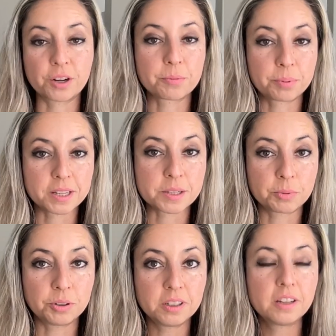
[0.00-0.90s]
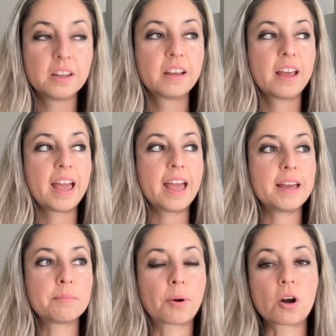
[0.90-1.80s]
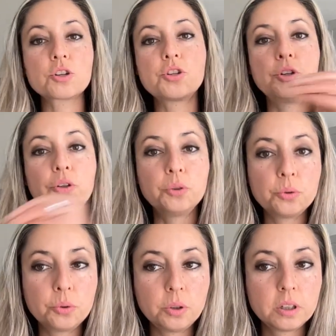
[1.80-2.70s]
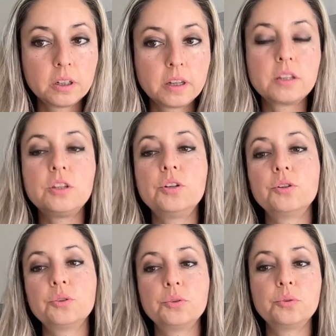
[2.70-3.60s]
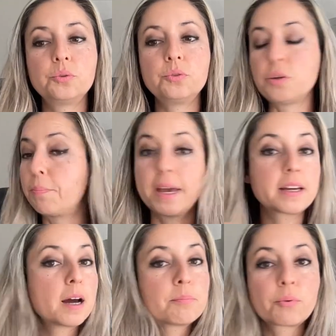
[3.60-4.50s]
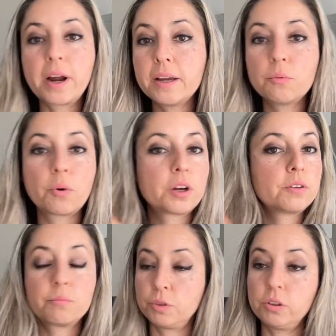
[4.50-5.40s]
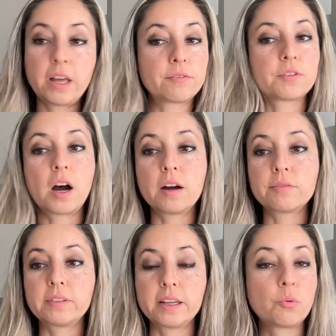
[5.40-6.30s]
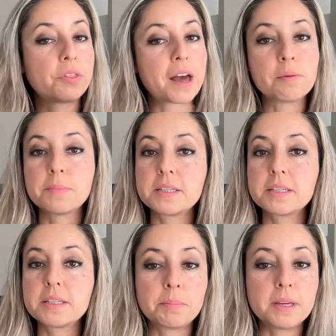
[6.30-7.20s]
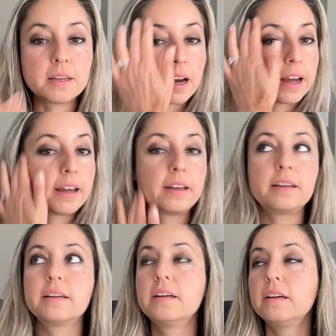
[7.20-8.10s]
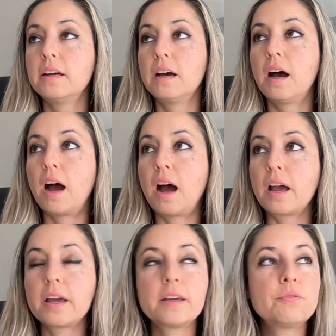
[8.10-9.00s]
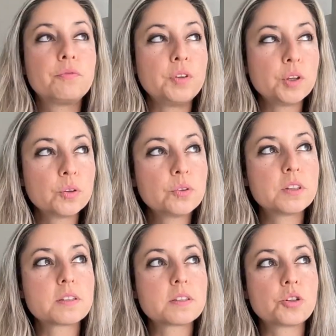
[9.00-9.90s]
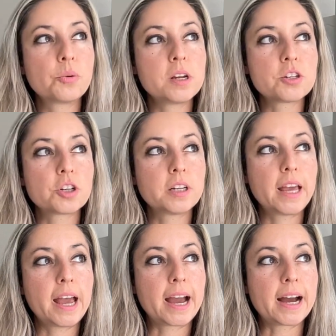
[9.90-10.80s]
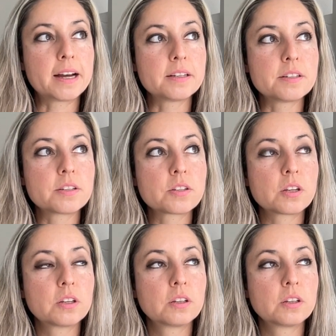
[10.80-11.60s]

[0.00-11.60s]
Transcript: irreplaceable and part two you you pick up right where you left off like without missing a beat i i viewed the situation as